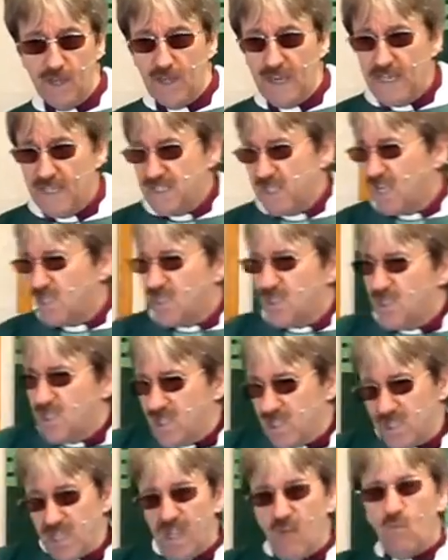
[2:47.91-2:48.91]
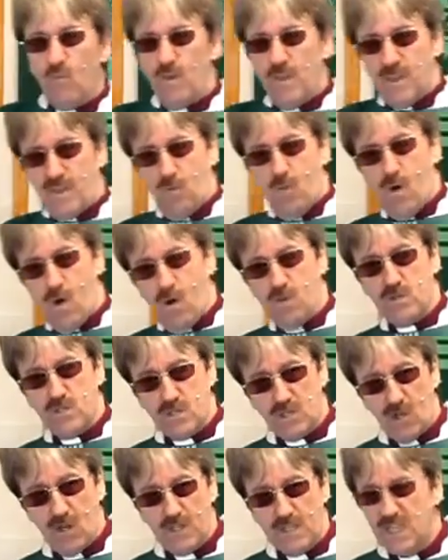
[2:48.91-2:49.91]
it doesn't sit with the world's
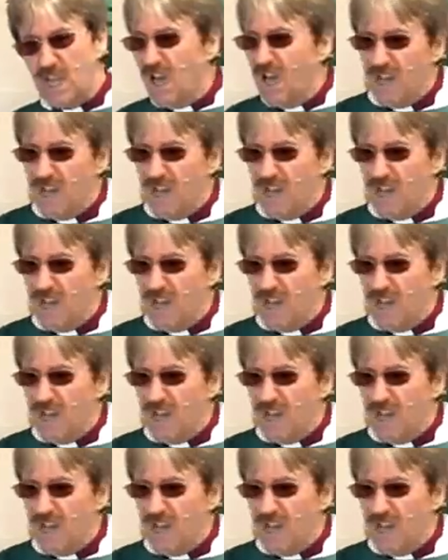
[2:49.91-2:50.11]
knowledge.